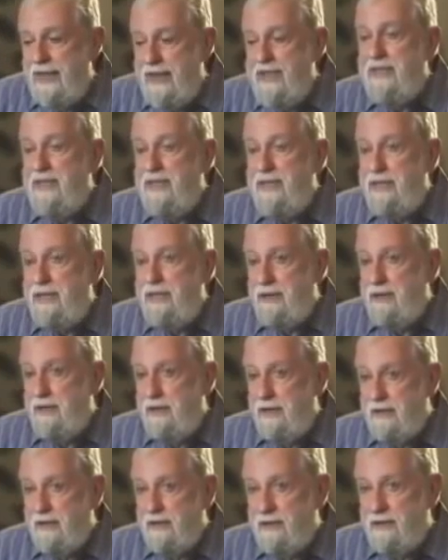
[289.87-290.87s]

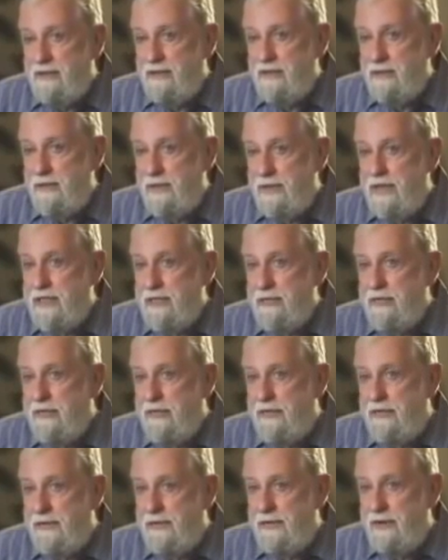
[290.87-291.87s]
18-year-olds
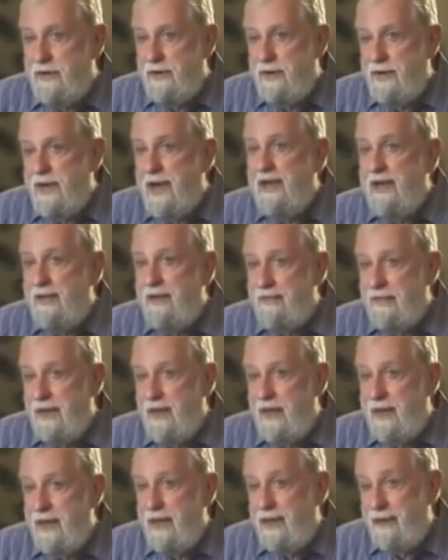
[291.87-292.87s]
responsible for
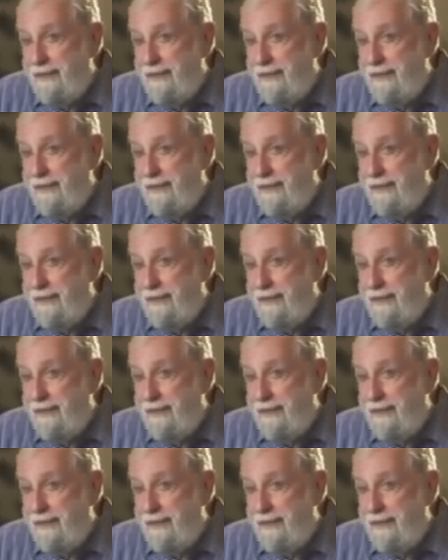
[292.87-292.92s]
Columbine,